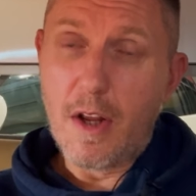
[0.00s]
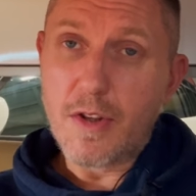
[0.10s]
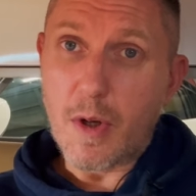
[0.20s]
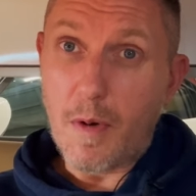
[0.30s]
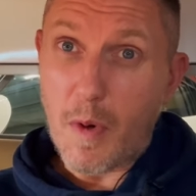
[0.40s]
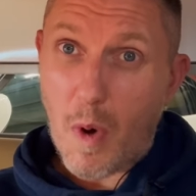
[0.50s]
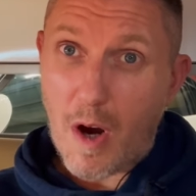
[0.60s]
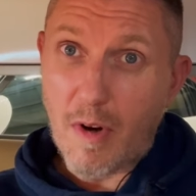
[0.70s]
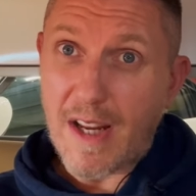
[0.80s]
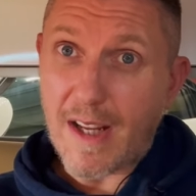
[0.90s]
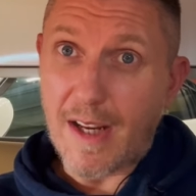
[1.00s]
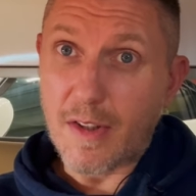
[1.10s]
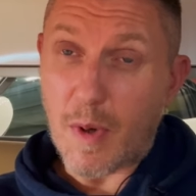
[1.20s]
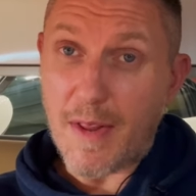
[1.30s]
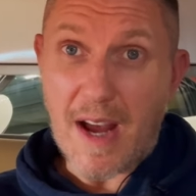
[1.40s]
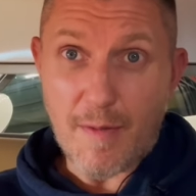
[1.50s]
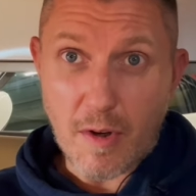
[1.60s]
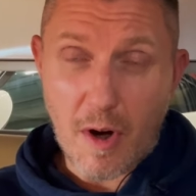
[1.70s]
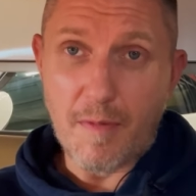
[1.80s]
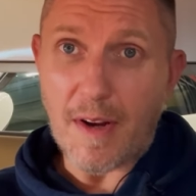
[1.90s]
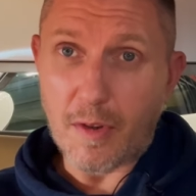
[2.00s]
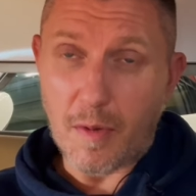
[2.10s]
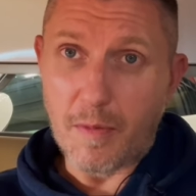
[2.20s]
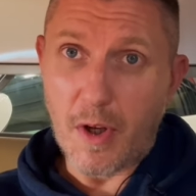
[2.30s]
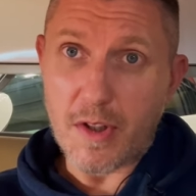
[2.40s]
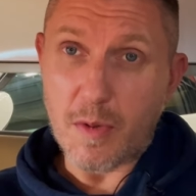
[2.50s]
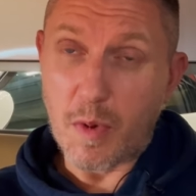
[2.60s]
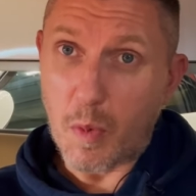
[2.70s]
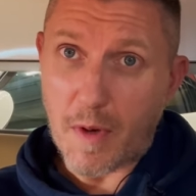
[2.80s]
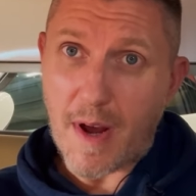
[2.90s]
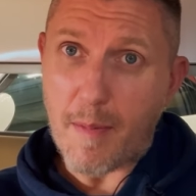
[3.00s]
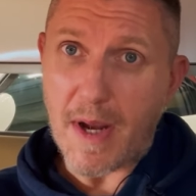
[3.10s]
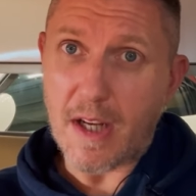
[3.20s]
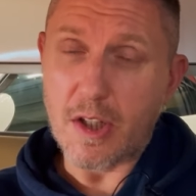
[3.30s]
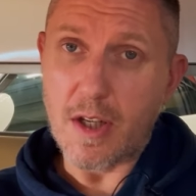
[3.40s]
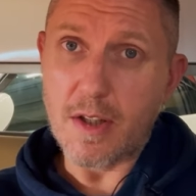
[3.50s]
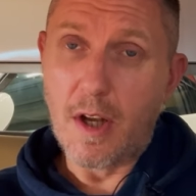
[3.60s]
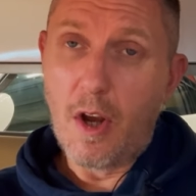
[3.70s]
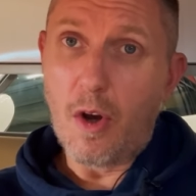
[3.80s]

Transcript: So if you are really keen to either have your own van converted with one of our packages,